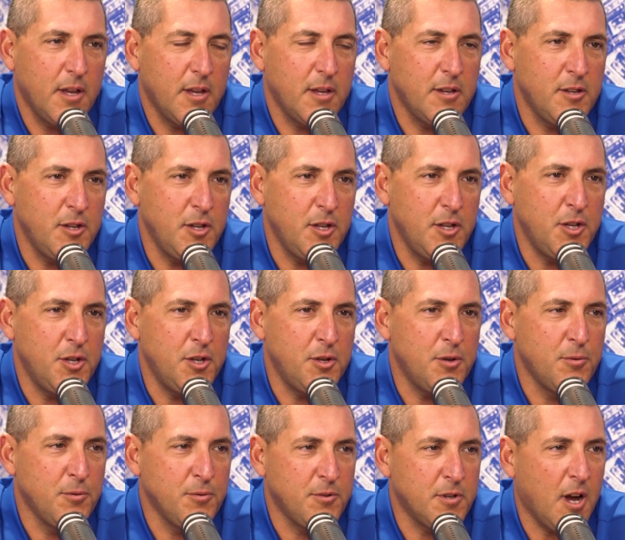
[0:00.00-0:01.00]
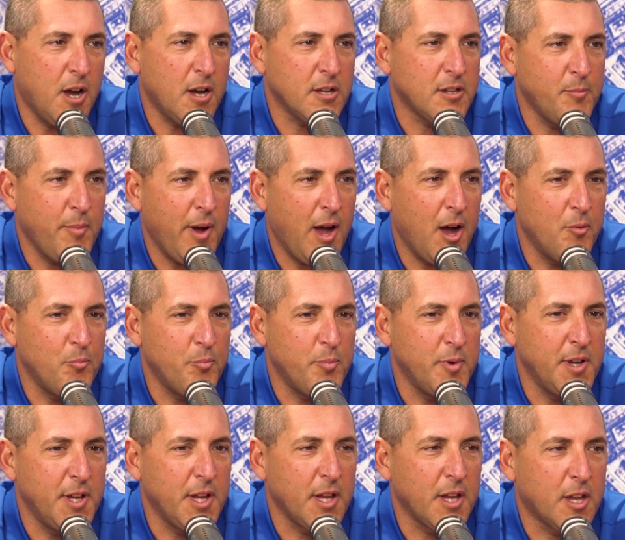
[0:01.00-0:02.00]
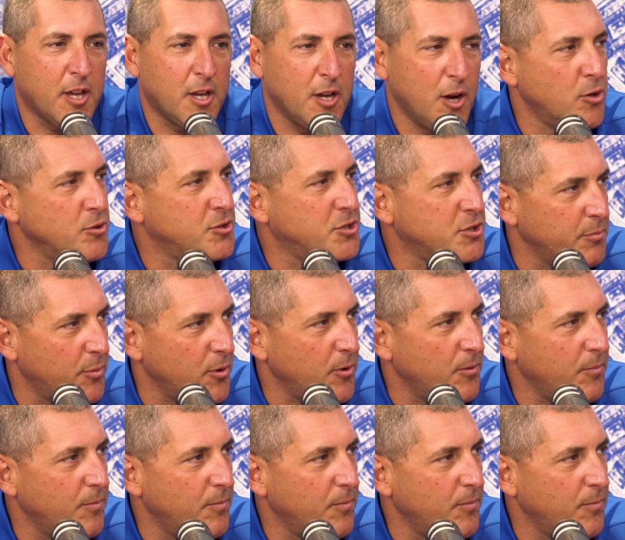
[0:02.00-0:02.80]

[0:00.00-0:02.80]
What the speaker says: you talked about being coachable.